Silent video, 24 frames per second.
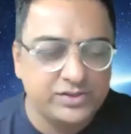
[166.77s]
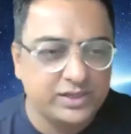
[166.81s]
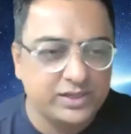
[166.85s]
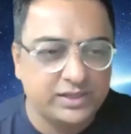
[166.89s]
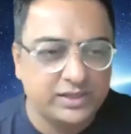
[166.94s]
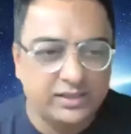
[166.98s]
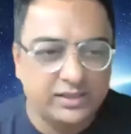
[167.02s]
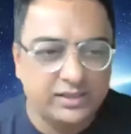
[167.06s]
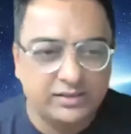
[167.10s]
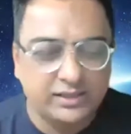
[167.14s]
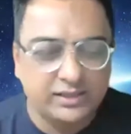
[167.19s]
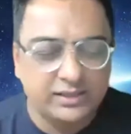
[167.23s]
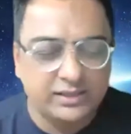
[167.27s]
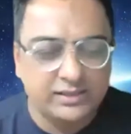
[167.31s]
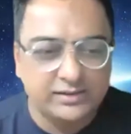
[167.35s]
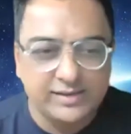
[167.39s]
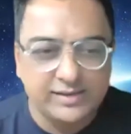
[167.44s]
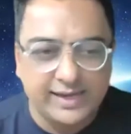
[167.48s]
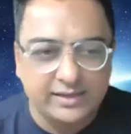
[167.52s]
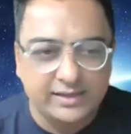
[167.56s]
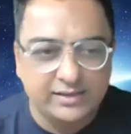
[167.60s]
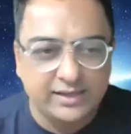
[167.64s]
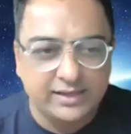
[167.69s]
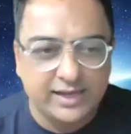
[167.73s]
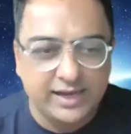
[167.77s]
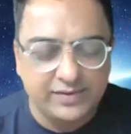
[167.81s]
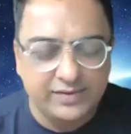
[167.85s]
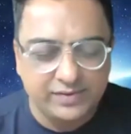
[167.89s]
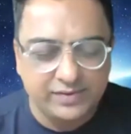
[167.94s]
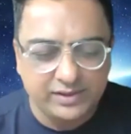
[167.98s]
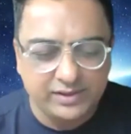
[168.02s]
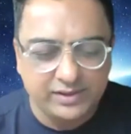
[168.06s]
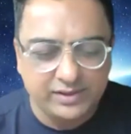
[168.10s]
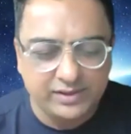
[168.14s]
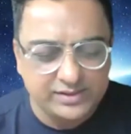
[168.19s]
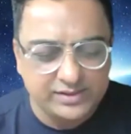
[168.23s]
Uh, uh, tech, I
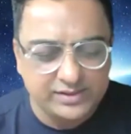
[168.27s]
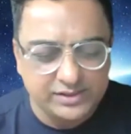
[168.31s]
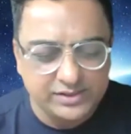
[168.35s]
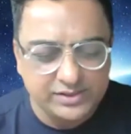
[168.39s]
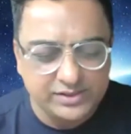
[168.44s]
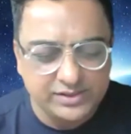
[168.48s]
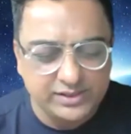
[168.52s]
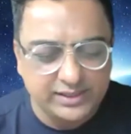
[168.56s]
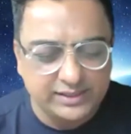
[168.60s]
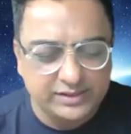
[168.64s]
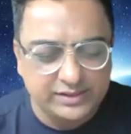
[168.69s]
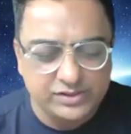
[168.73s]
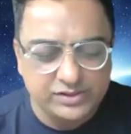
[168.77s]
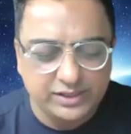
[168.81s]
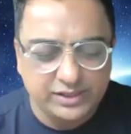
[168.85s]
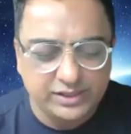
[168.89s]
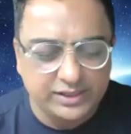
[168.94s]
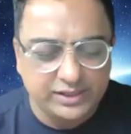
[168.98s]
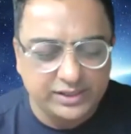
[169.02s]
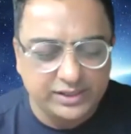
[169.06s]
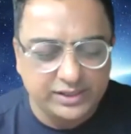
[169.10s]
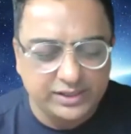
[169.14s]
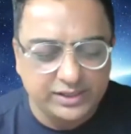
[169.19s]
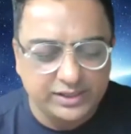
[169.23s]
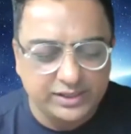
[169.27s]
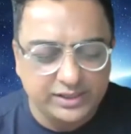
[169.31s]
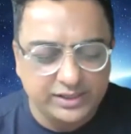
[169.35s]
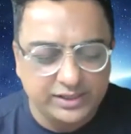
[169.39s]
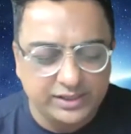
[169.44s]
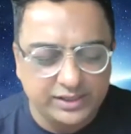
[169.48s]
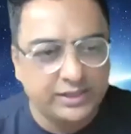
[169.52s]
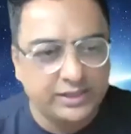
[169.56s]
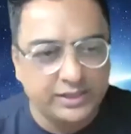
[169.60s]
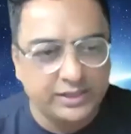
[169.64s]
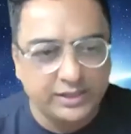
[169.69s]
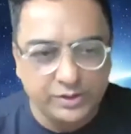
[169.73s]
think it's, it's it's here to
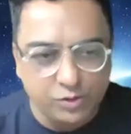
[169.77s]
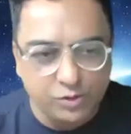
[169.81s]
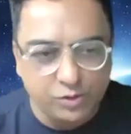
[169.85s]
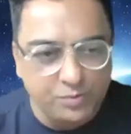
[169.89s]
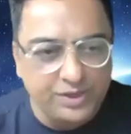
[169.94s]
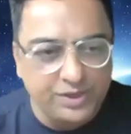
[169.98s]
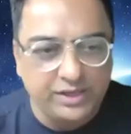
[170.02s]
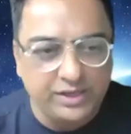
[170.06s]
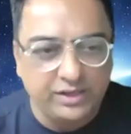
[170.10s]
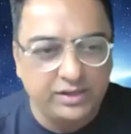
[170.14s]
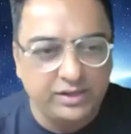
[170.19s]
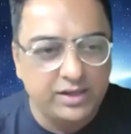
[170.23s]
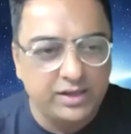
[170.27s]
here to be.